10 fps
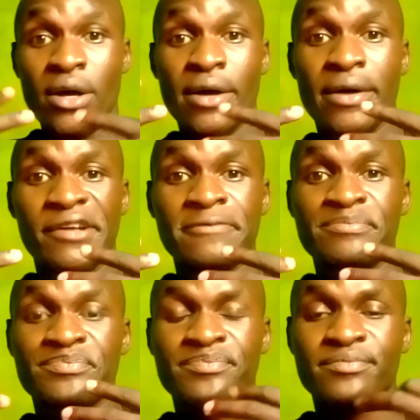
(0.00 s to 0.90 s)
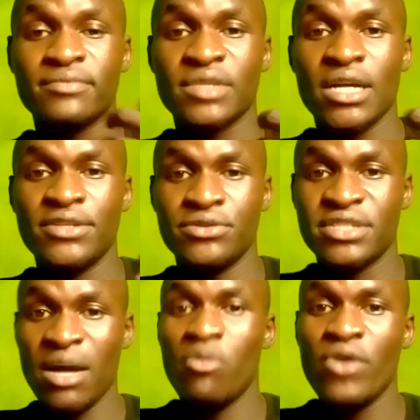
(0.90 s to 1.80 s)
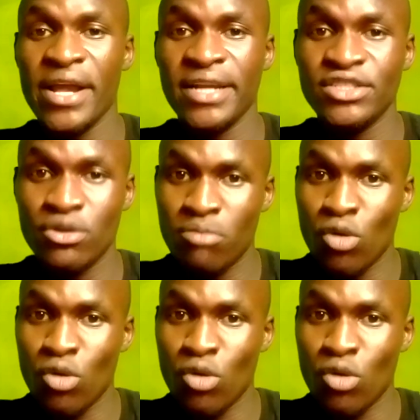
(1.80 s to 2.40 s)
um, to somewhere in your